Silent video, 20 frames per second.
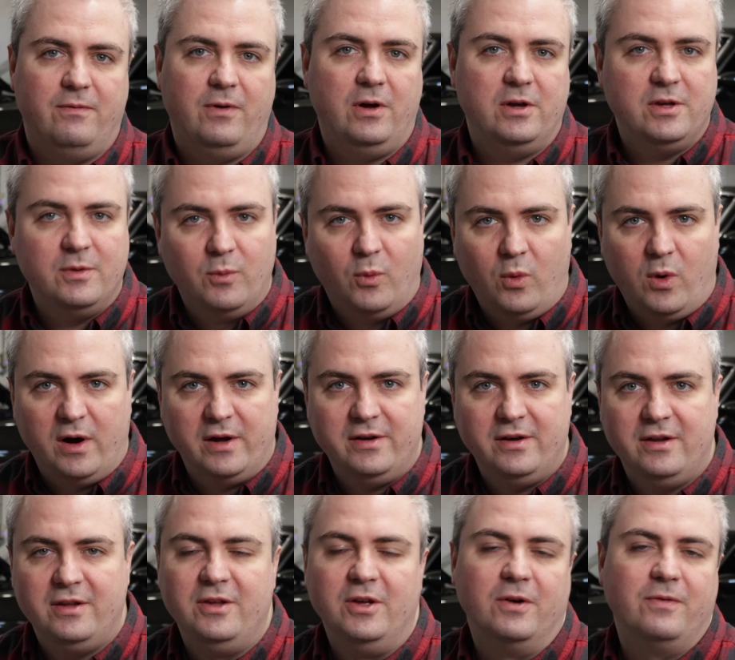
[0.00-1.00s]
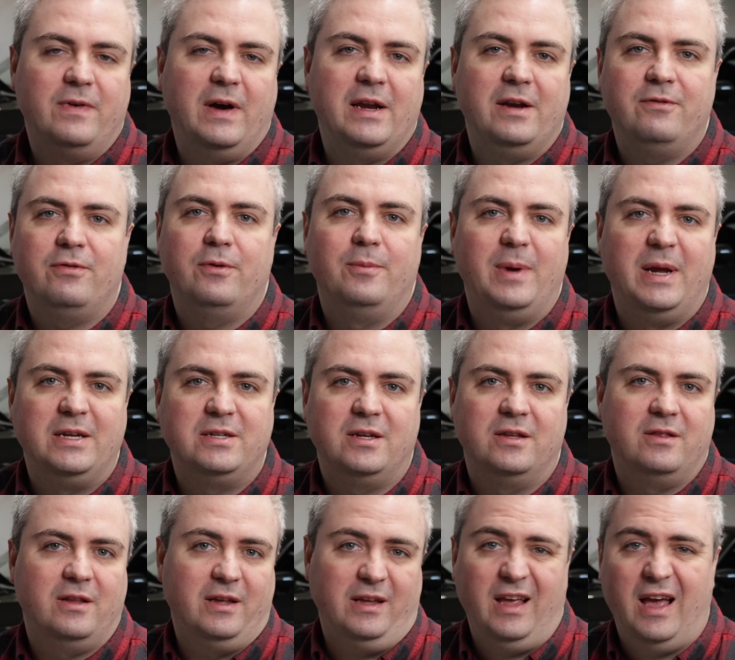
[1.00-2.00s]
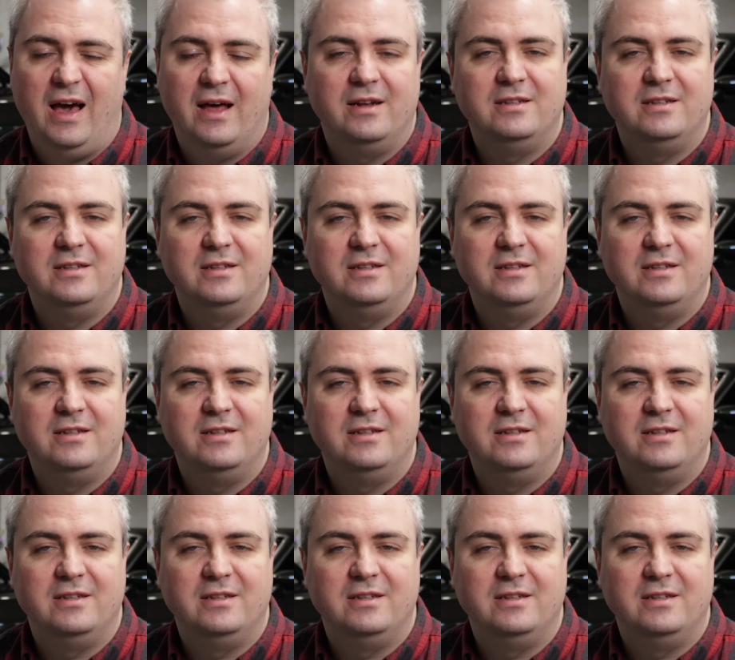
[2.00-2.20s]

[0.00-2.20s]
volume 1, you'll find information like how